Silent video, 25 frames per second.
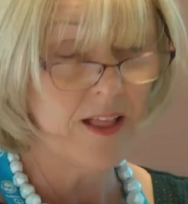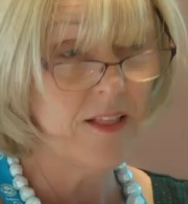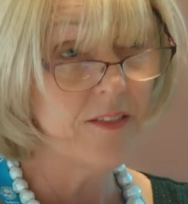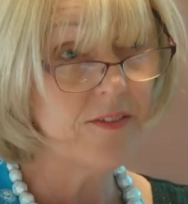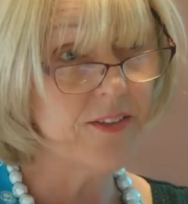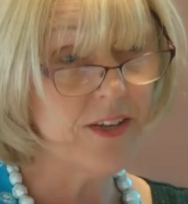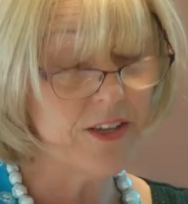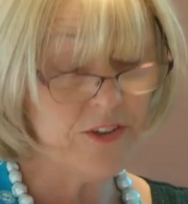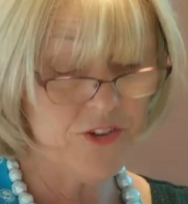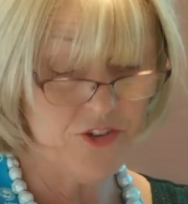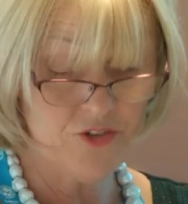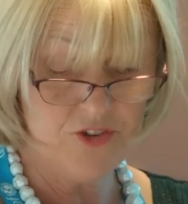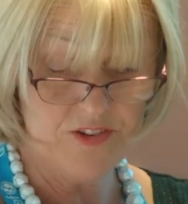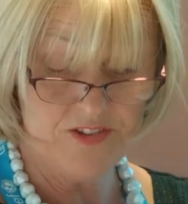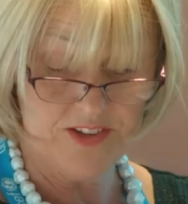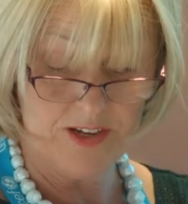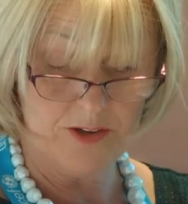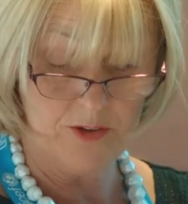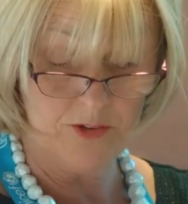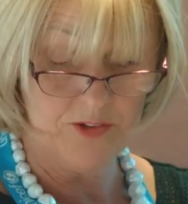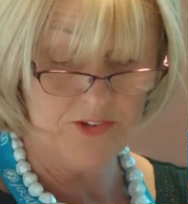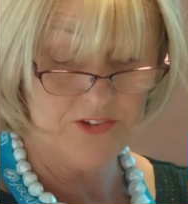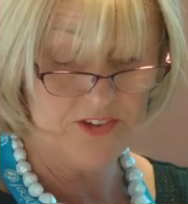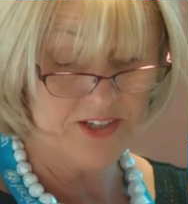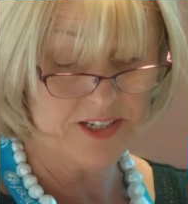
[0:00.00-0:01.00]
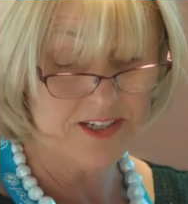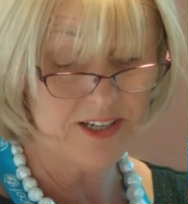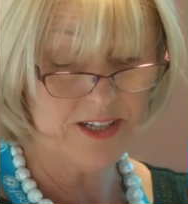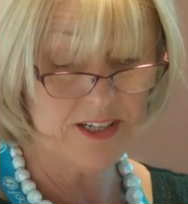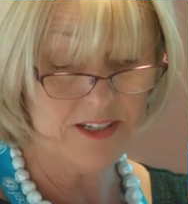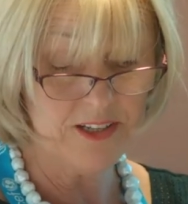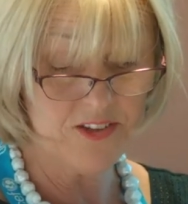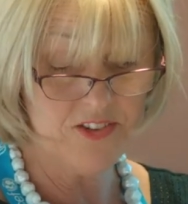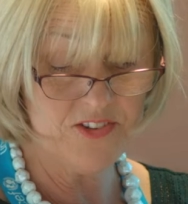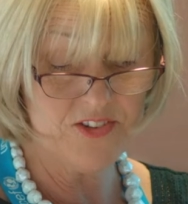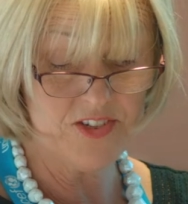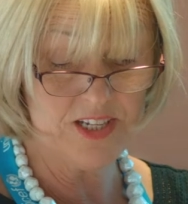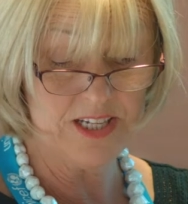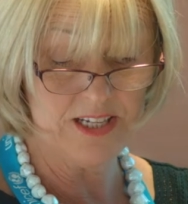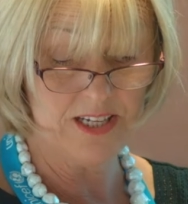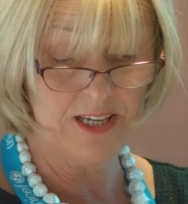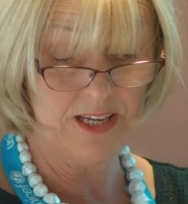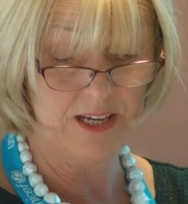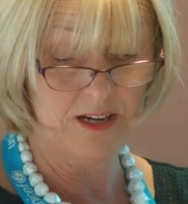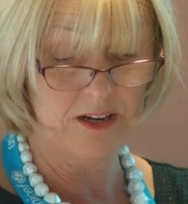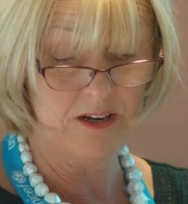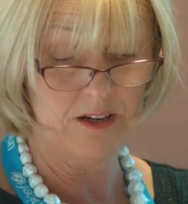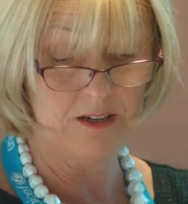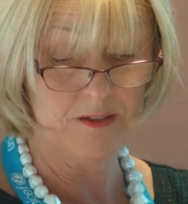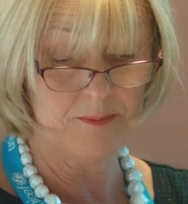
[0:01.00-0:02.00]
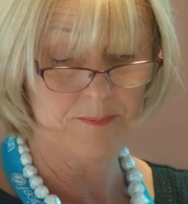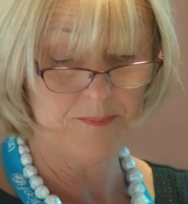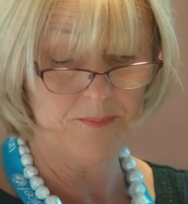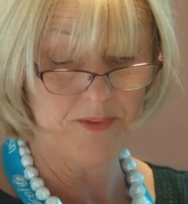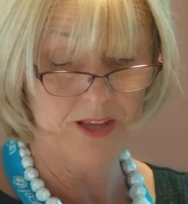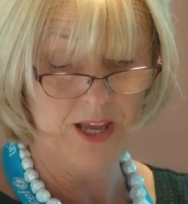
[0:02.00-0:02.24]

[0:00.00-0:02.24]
This results in holistic care